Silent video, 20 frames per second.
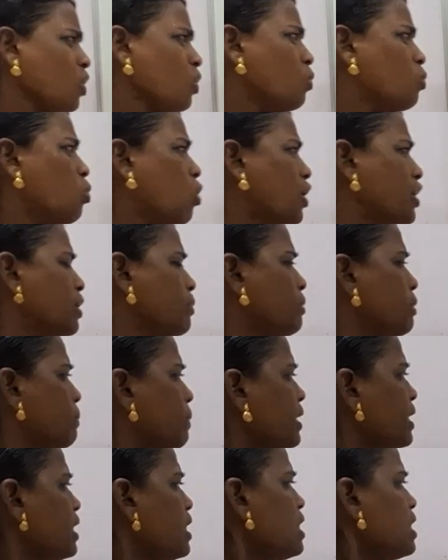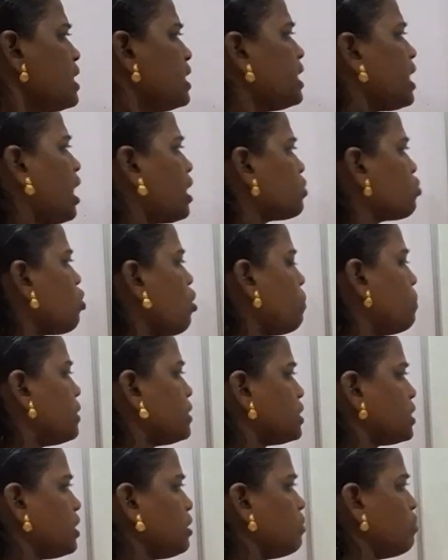What do you mean by
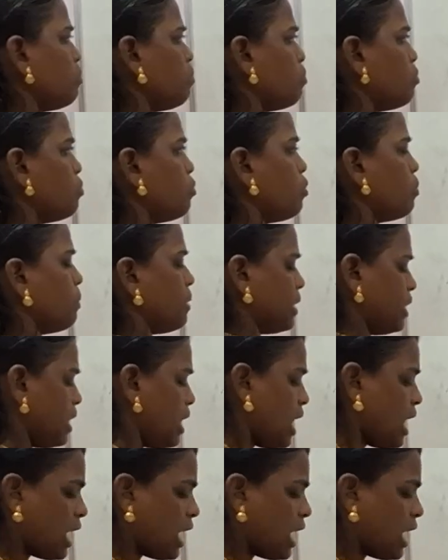non-cooperation movement?